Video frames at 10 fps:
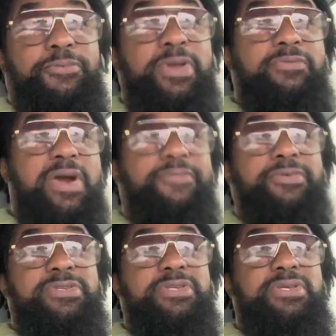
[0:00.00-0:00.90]

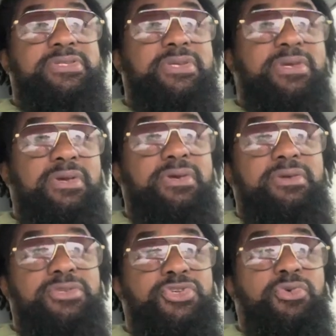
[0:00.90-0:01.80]
references
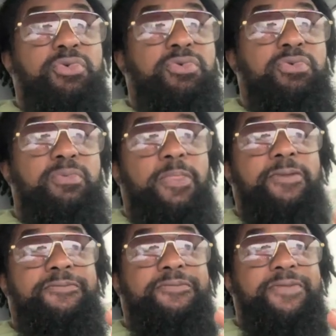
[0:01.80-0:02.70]
to
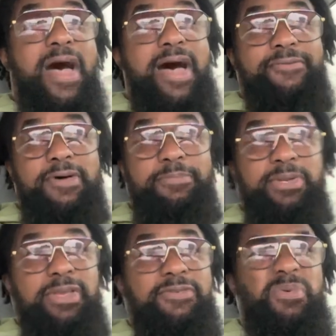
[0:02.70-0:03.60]
5, I
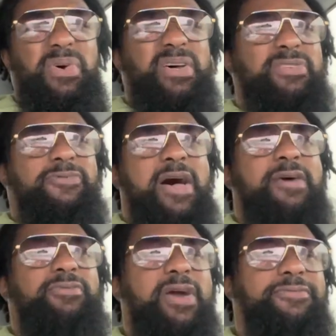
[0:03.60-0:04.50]
believe it was.
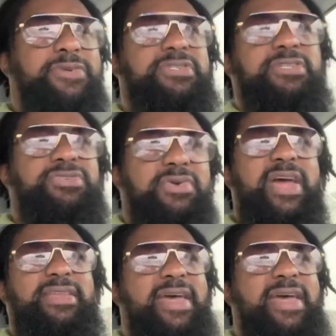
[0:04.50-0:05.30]
5 references you had to